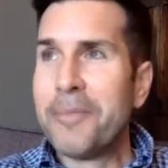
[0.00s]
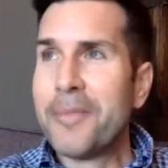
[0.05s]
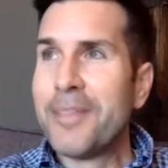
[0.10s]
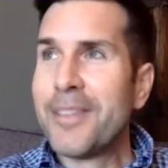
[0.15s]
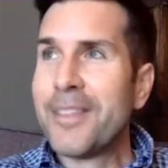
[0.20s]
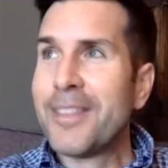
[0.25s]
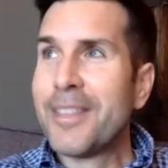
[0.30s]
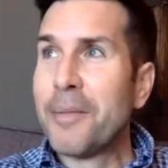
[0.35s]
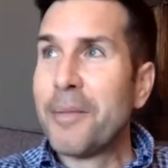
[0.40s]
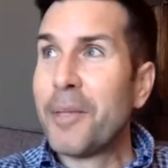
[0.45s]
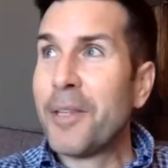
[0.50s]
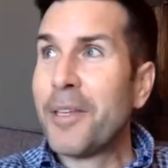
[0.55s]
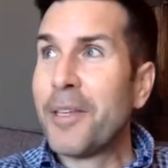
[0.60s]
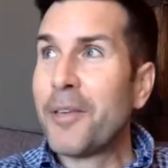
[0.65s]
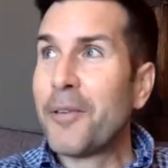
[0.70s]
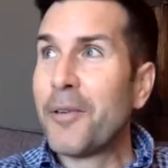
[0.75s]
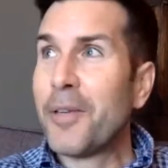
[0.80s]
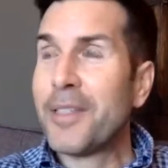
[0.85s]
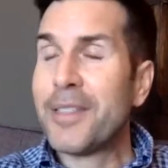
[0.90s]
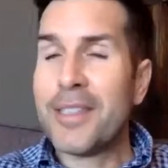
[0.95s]
Some of the
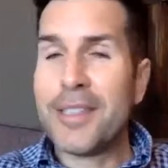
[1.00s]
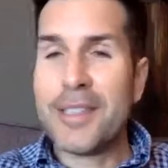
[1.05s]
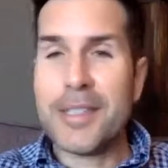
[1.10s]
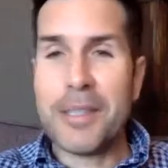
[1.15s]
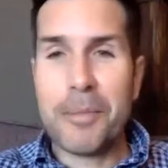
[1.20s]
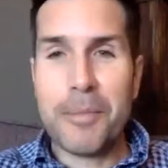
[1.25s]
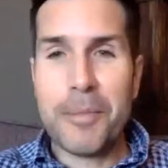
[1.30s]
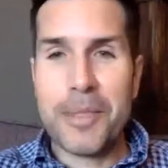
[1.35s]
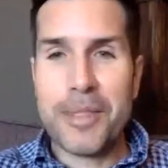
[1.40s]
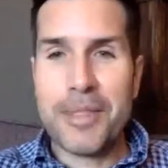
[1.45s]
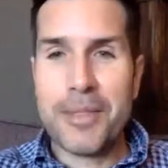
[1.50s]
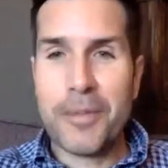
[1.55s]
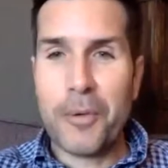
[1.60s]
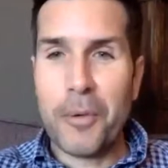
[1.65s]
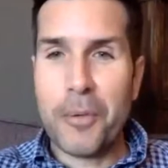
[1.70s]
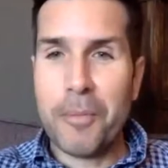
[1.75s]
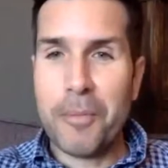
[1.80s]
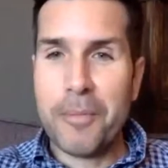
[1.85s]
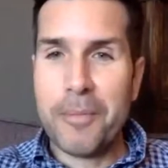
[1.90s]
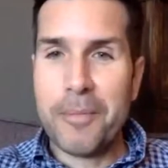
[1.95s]
criticism is sort
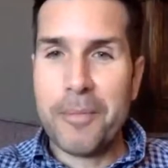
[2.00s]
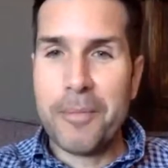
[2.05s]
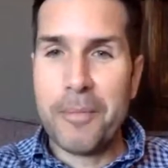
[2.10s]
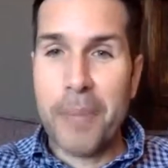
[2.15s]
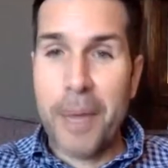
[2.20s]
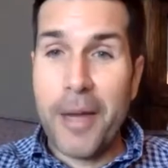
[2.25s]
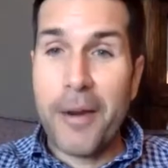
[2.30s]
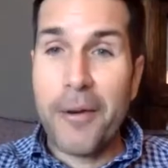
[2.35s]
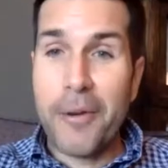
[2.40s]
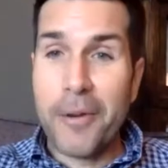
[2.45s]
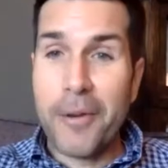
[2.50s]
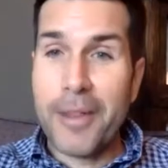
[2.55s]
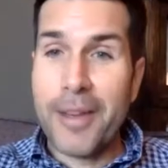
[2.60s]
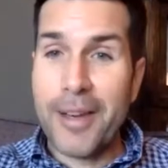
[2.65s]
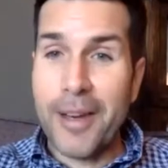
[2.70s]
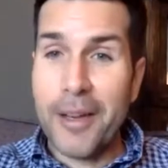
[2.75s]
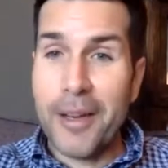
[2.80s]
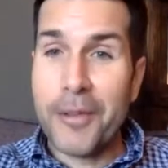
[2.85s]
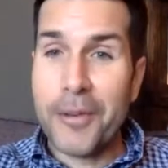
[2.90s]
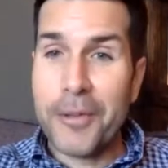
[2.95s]
of better than
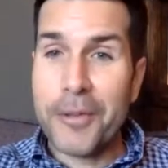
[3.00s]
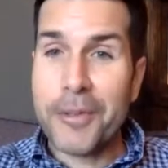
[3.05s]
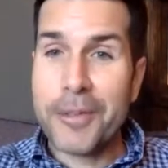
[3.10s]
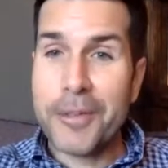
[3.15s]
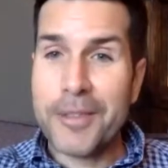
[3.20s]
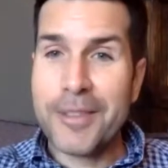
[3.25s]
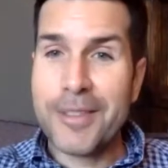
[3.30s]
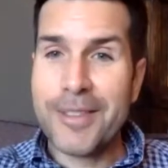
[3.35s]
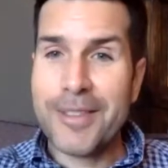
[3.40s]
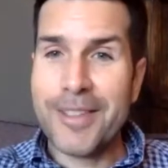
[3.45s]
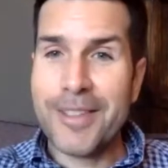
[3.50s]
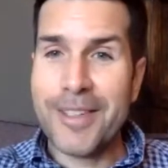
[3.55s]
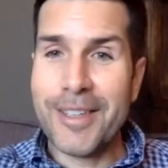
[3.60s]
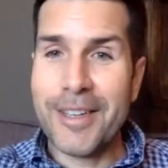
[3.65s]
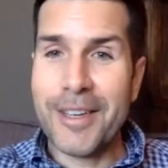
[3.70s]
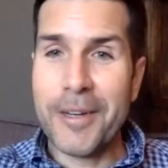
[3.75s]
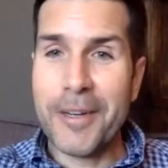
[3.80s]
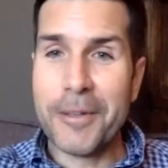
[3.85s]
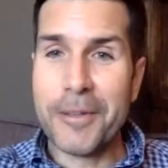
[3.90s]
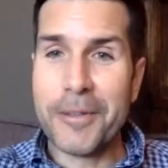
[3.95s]
others. You
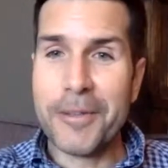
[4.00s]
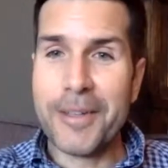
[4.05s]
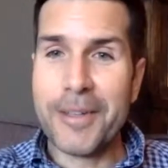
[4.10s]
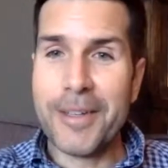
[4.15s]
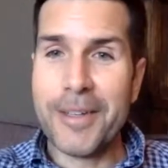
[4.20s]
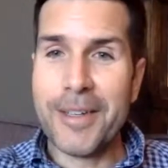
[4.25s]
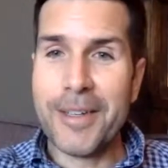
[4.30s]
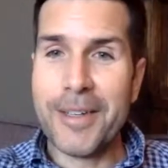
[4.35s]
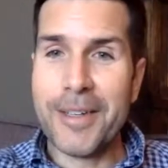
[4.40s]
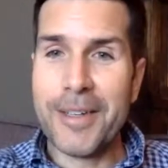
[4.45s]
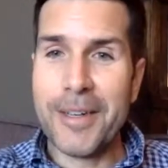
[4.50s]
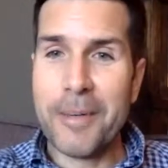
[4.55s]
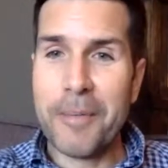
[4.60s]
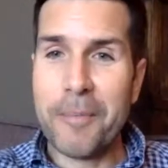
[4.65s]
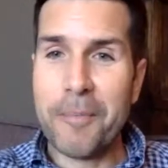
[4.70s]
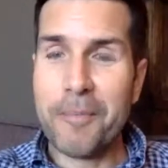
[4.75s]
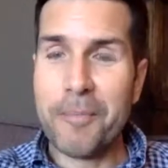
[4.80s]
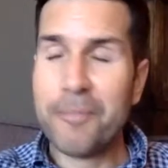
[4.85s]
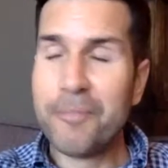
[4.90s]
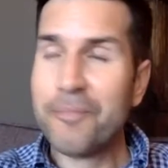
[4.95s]
know,
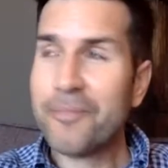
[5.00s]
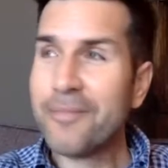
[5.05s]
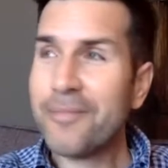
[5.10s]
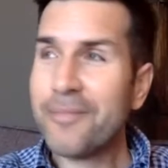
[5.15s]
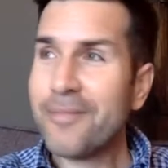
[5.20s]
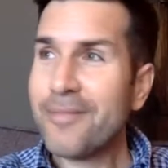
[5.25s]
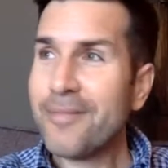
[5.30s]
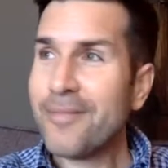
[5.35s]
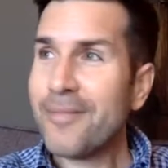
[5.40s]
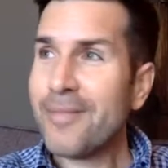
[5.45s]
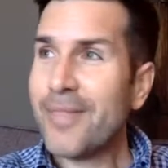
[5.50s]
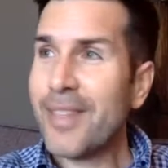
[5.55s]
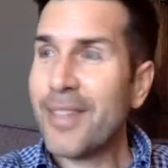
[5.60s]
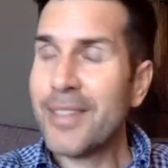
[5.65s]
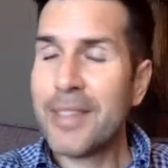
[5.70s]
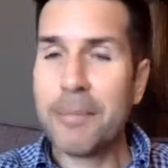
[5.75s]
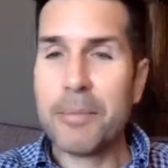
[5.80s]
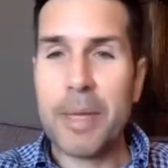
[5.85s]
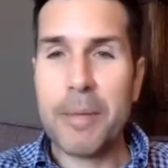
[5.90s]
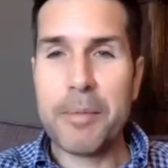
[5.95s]

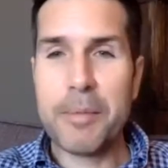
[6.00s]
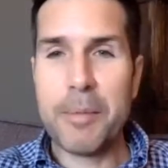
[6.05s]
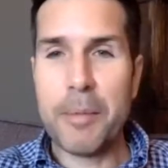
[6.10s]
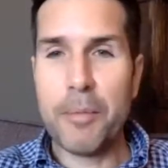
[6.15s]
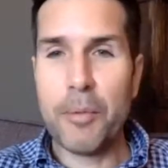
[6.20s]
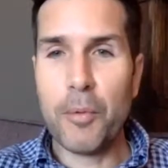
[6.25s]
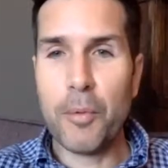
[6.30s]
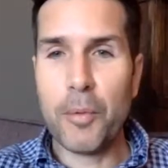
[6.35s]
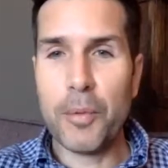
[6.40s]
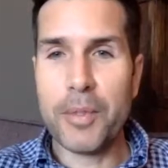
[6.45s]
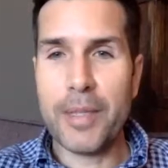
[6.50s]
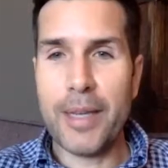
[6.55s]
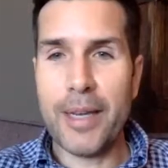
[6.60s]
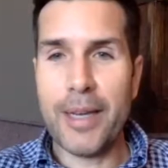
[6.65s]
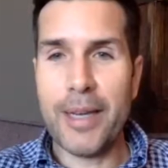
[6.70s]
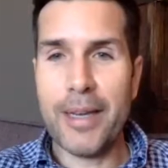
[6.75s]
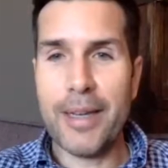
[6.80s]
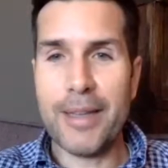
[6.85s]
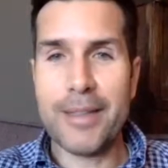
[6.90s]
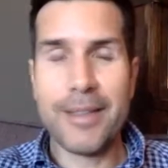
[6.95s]
sometimes people will
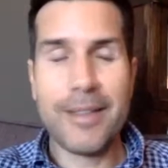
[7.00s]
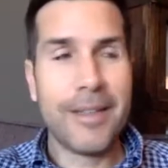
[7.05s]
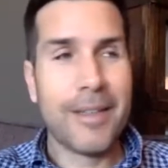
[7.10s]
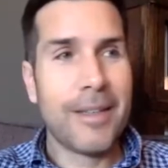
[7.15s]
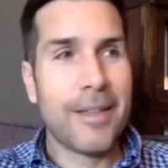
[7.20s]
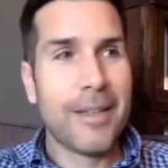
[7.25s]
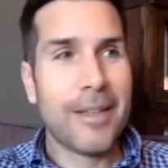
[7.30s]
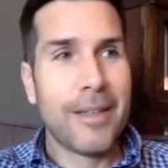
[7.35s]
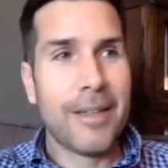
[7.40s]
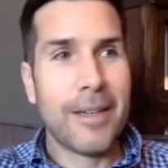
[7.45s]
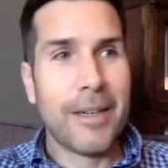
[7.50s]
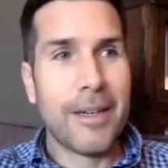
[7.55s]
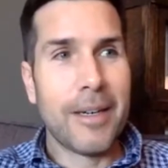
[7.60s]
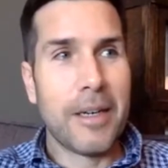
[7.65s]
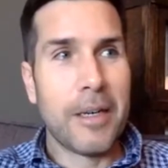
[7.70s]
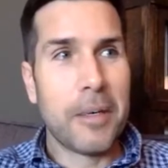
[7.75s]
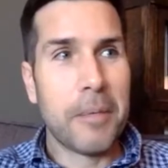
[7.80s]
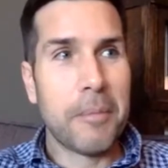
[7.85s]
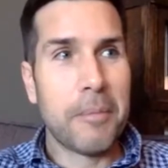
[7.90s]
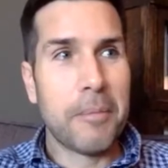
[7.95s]
say,
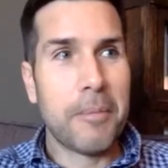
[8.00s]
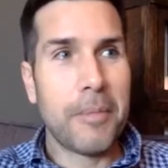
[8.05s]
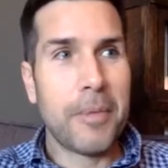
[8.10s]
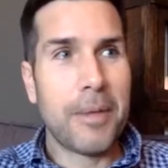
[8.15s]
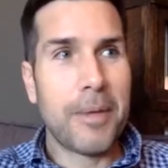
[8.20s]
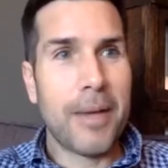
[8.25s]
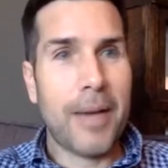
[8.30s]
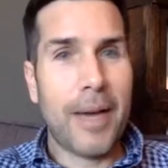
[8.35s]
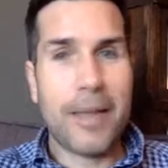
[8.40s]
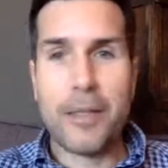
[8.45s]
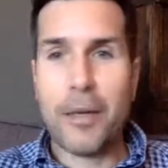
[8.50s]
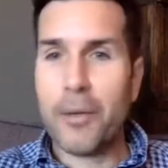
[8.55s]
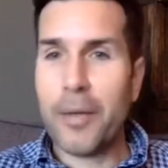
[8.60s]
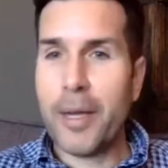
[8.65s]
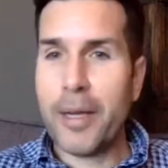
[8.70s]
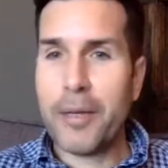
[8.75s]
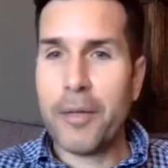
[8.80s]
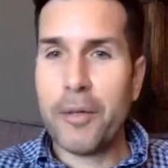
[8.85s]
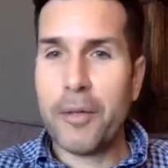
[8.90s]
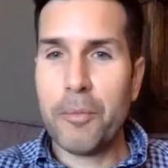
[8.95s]
I don't
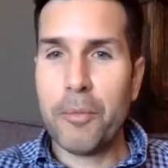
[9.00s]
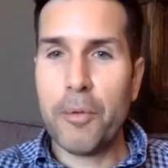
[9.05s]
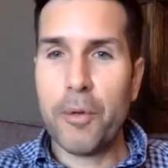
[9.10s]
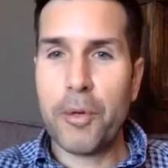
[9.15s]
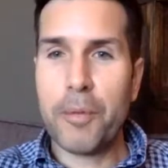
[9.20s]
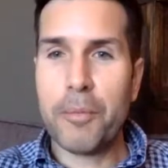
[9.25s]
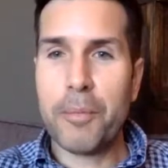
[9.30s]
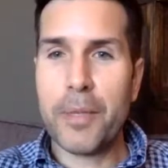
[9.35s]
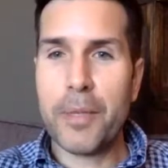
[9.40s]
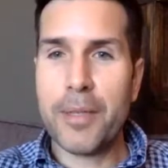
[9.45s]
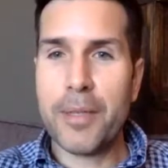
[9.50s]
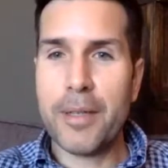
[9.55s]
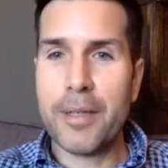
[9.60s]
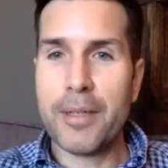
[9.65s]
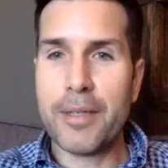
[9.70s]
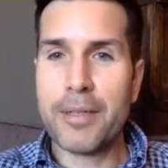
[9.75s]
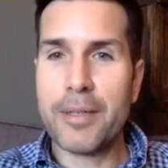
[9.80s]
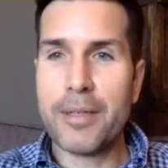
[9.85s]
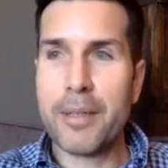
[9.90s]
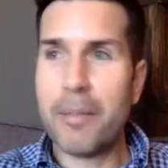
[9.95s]
like your book
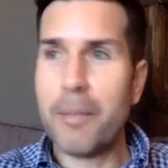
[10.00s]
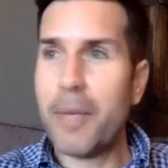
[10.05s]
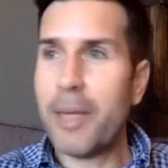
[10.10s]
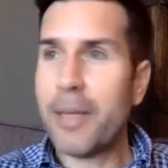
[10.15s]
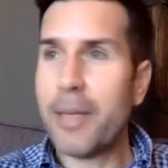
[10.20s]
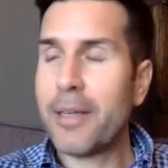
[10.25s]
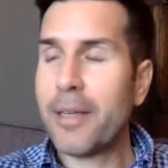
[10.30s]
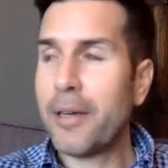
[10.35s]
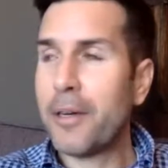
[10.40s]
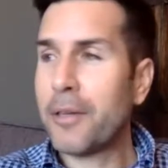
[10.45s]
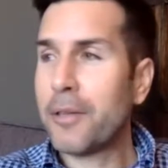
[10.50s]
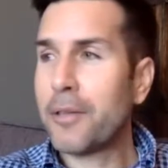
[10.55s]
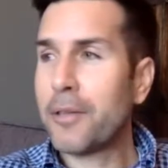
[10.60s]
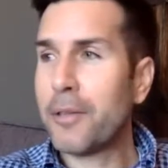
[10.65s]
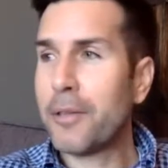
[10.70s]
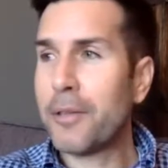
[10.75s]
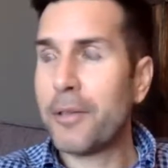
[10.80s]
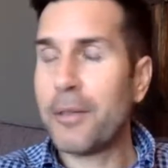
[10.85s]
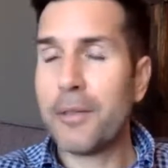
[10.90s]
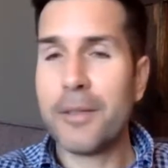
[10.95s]
because the main
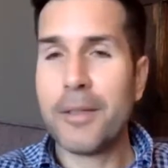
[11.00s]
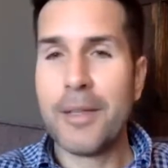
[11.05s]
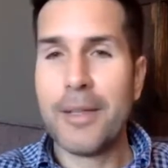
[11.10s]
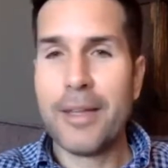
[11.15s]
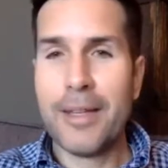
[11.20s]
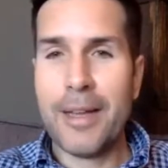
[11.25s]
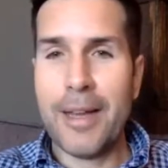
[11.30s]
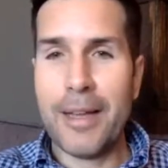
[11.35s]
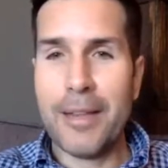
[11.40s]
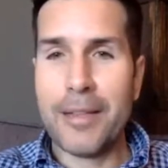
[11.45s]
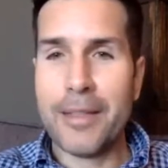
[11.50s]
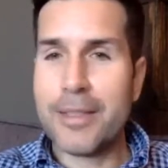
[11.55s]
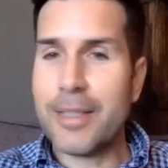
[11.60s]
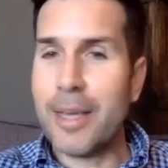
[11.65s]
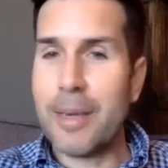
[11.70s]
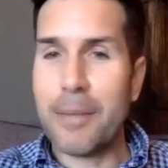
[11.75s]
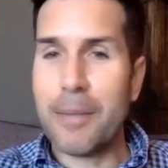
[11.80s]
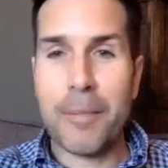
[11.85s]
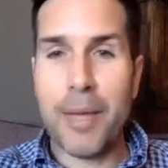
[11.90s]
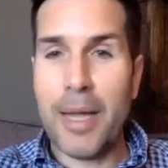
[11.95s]
character had the
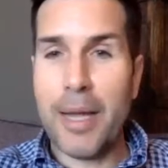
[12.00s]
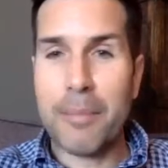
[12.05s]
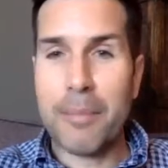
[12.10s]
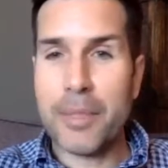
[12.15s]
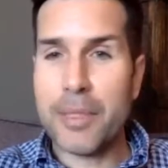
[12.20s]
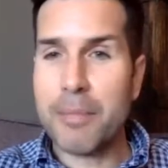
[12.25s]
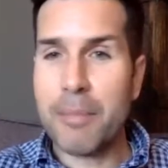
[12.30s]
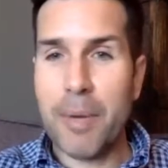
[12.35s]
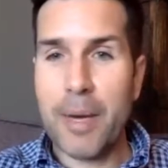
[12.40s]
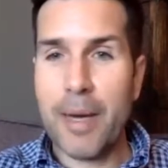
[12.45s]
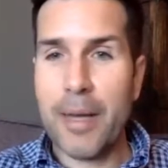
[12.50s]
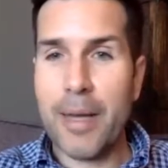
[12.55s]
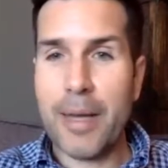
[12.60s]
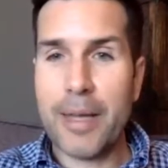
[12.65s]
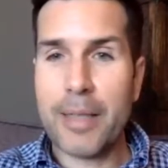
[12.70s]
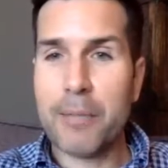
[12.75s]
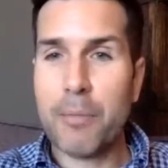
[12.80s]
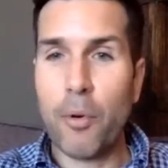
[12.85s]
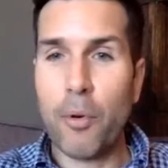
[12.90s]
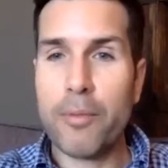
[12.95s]
same name as my
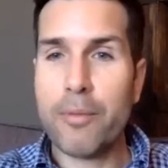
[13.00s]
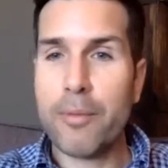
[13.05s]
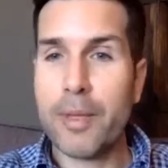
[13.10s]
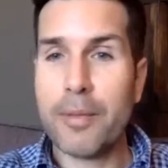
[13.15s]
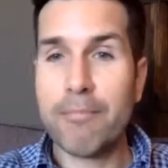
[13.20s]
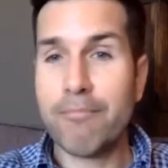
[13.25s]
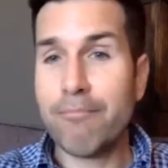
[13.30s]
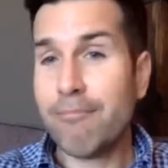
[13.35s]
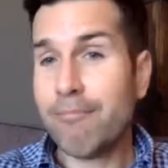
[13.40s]
ex-boyfriend.